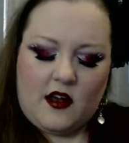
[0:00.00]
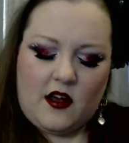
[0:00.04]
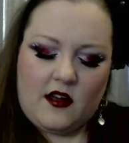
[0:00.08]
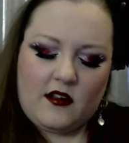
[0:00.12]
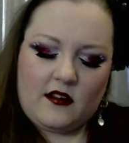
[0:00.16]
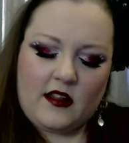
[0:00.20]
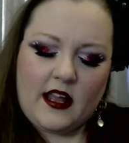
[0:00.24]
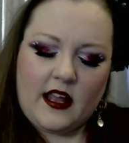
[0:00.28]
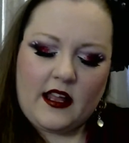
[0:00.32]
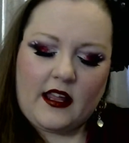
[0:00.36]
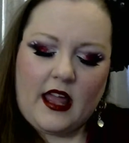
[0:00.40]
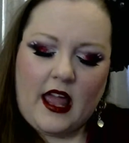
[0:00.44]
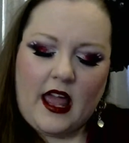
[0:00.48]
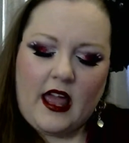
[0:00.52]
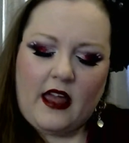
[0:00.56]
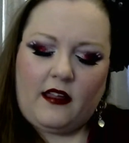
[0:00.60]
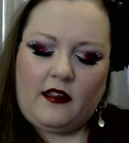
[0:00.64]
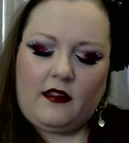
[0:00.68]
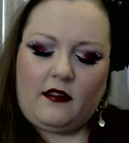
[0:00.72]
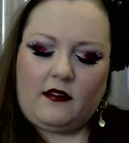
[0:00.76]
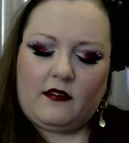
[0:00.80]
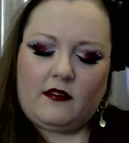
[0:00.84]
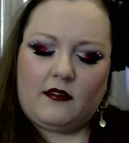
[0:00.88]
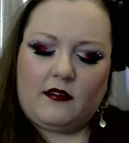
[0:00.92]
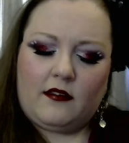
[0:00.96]
like a
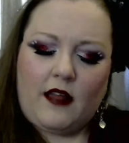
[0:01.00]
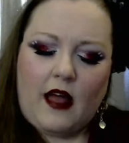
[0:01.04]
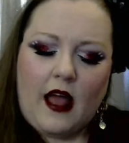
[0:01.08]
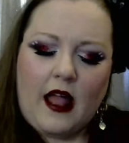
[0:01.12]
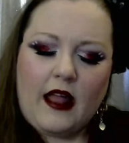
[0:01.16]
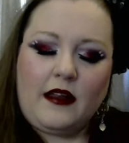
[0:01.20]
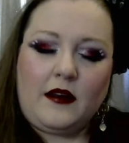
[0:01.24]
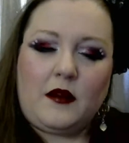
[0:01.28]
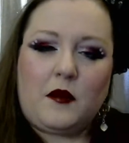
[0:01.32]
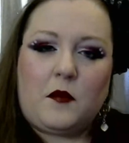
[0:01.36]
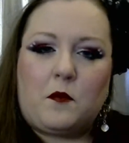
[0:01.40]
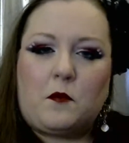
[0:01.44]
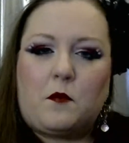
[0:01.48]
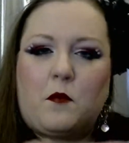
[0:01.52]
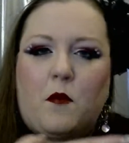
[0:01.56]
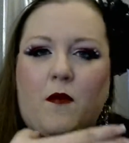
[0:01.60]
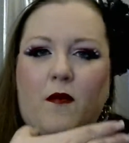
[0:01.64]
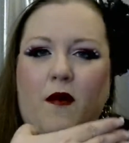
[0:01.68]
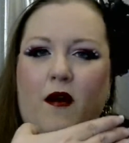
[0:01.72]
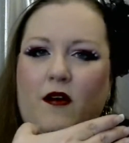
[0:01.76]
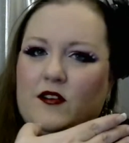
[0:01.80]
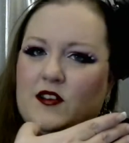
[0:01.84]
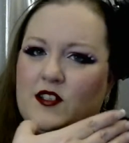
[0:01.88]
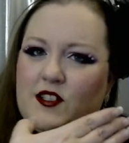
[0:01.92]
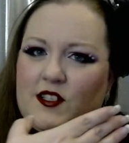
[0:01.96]
light
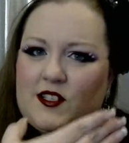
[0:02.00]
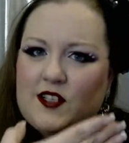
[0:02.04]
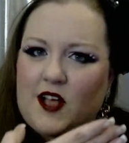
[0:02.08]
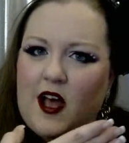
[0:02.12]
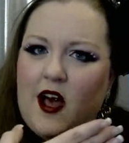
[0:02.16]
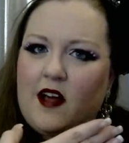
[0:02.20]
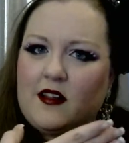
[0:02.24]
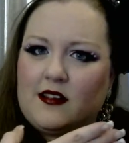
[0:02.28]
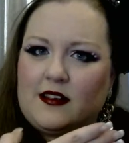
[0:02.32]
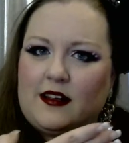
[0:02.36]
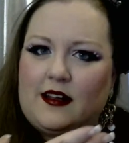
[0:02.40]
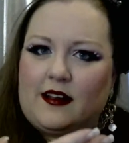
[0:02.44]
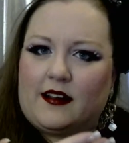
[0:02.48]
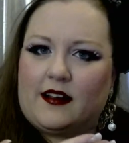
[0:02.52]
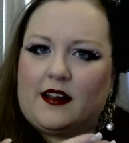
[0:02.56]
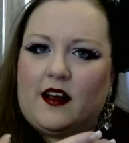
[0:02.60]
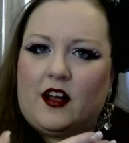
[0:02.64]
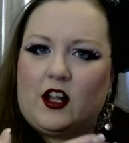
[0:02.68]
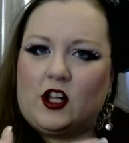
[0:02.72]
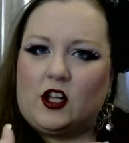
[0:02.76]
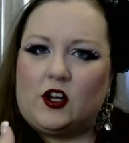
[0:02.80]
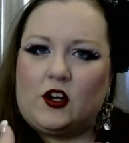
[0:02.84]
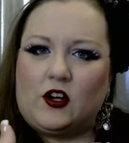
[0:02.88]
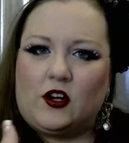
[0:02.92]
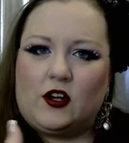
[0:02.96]
marsala
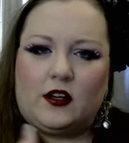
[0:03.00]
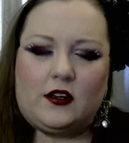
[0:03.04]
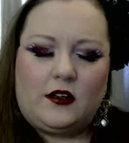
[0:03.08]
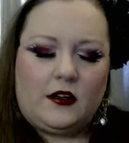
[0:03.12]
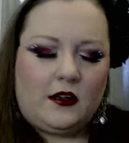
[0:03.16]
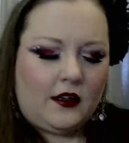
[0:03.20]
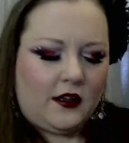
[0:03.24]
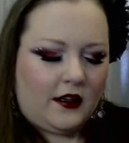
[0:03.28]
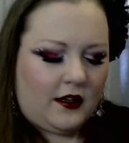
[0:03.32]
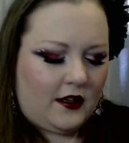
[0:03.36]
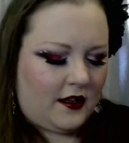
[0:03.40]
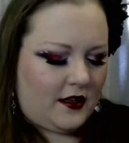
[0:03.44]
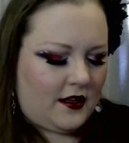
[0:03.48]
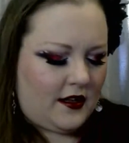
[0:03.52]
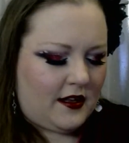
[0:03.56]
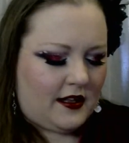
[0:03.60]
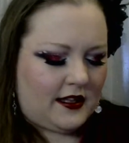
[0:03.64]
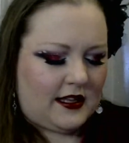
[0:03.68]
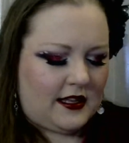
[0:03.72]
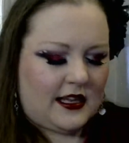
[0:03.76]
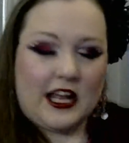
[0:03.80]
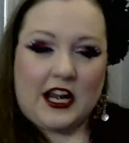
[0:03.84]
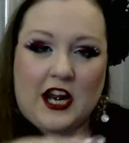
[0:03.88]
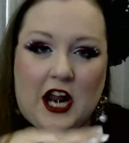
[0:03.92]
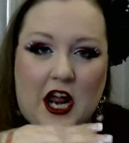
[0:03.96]
color.
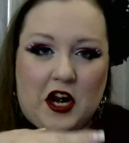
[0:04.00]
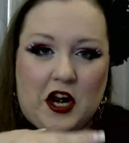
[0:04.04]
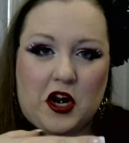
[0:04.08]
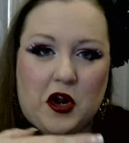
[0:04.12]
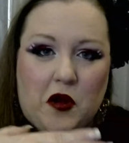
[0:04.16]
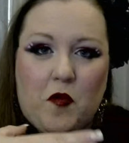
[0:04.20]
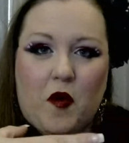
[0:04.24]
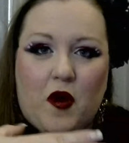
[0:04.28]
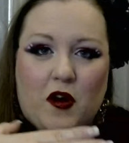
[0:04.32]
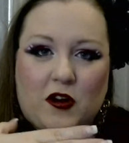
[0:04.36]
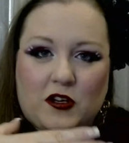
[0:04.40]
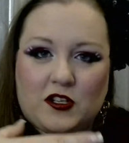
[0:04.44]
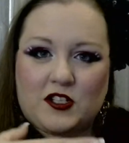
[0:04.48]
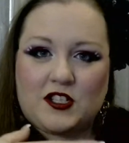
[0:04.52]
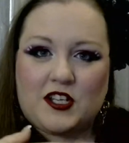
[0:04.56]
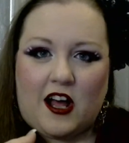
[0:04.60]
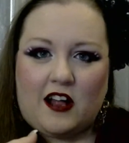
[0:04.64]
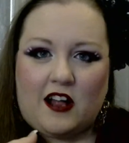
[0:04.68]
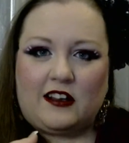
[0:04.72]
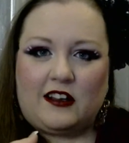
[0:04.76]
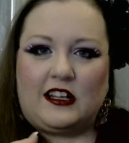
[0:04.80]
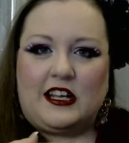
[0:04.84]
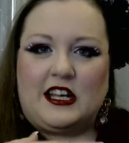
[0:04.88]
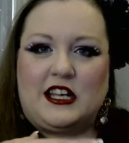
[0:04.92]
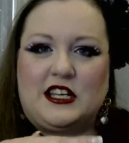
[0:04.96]
And I know
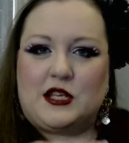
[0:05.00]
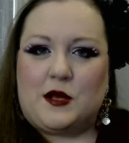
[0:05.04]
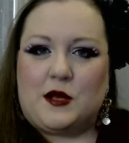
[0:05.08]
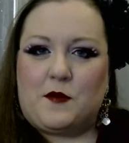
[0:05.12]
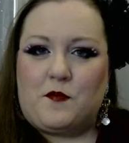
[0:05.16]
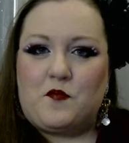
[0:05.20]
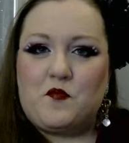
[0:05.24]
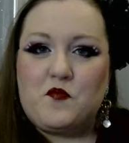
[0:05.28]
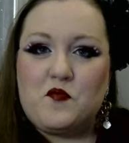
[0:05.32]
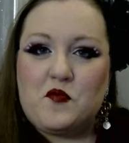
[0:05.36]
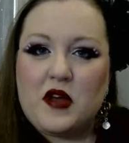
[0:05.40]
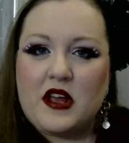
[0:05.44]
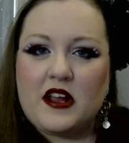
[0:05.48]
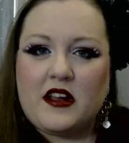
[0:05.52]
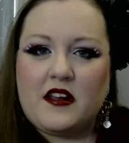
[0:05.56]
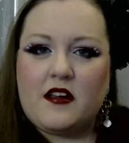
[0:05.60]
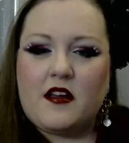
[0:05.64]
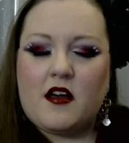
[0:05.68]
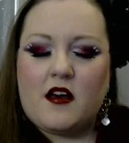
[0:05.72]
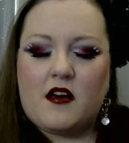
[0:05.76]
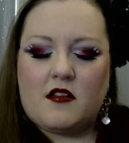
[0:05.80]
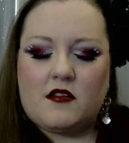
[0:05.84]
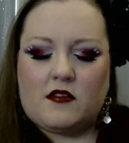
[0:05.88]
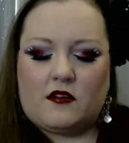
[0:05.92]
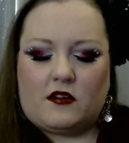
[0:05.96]
marsala is a big
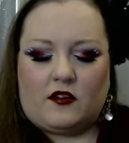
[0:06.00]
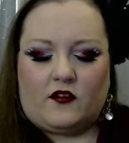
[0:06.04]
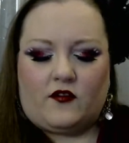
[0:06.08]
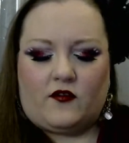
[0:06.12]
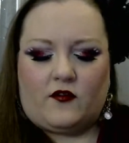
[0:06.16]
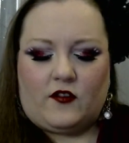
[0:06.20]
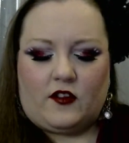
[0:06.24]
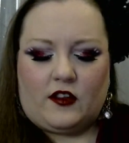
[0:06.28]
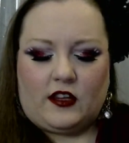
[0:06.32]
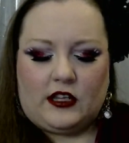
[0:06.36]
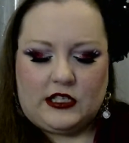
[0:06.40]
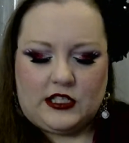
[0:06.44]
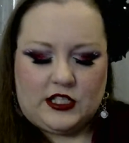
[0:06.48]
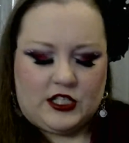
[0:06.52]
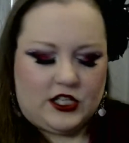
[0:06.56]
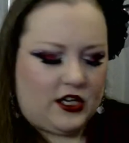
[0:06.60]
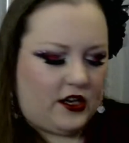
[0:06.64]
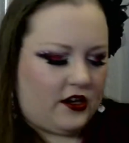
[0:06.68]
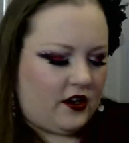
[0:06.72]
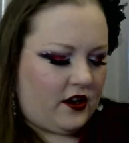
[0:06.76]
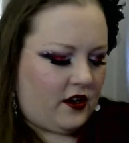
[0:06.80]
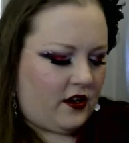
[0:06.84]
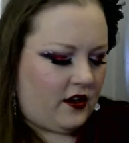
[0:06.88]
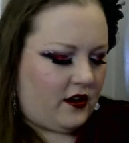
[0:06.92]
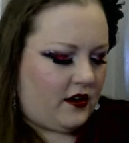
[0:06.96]
color for this
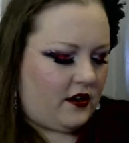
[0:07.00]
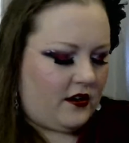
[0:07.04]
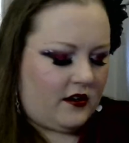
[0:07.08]
year.